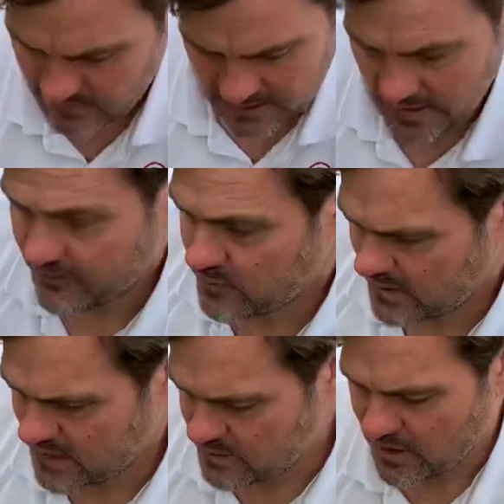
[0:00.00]
gloves
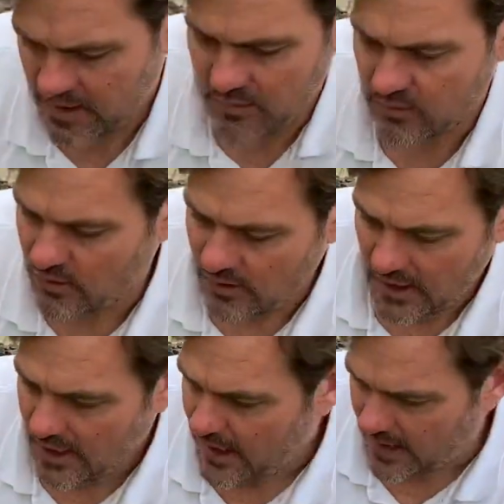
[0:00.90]
when you're spraying a whole lot,
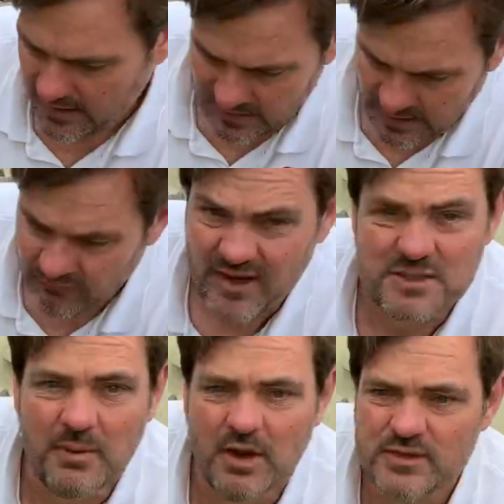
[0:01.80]
and
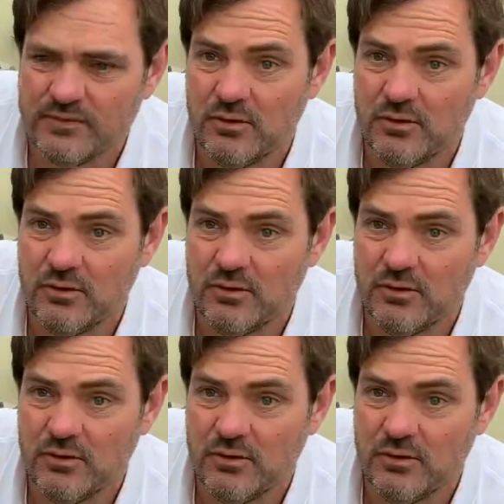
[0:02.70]
face masks for